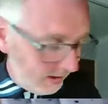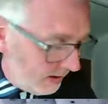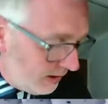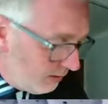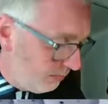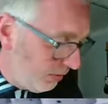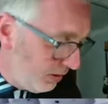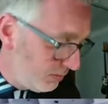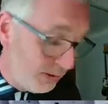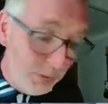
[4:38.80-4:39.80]
Um,
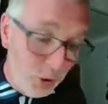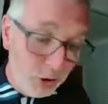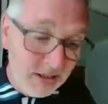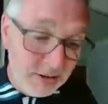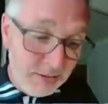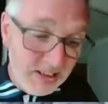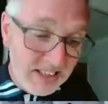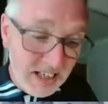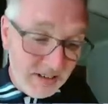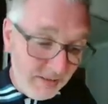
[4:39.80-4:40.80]
possibly more
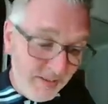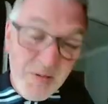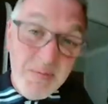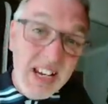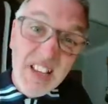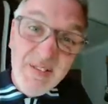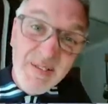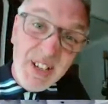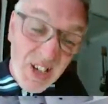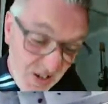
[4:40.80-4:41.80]
interesting for me than
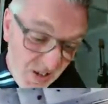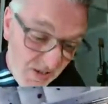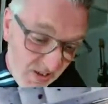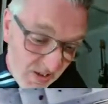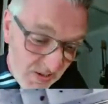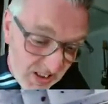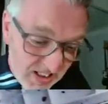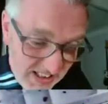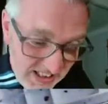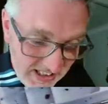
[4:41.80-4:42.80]
for you, but we'll
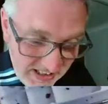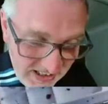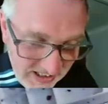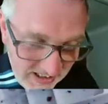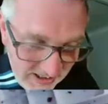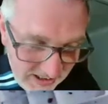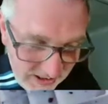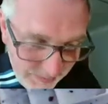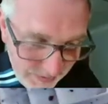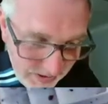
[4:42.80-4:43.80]
see.
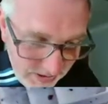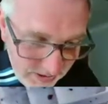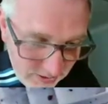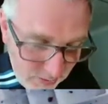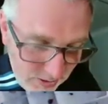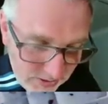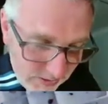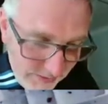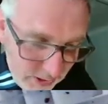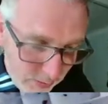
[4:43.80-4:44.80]
Um, so what's
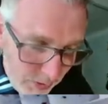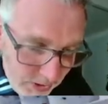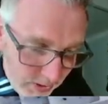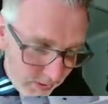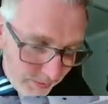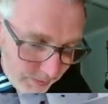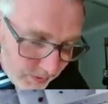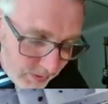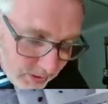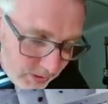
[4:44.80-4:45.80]
this film about?
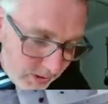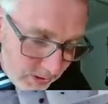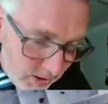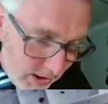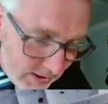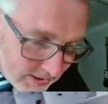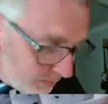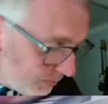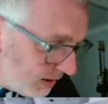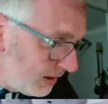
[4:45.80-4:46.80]
You're all
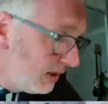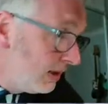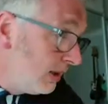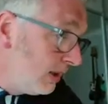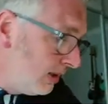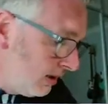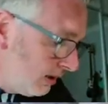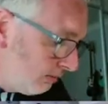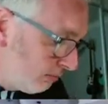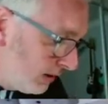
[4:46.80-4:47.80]
asking me.
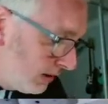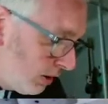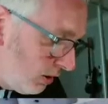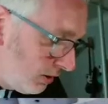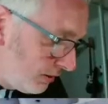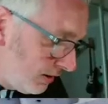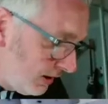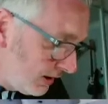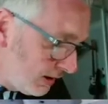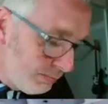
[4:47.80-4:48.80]
Recorder
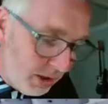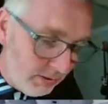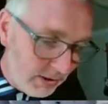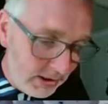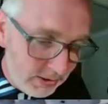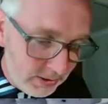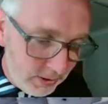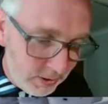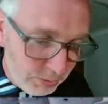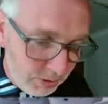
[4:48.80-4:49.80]
the Marion
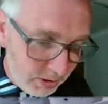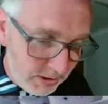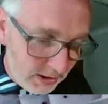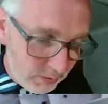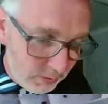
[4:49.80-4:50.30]
Stokes project.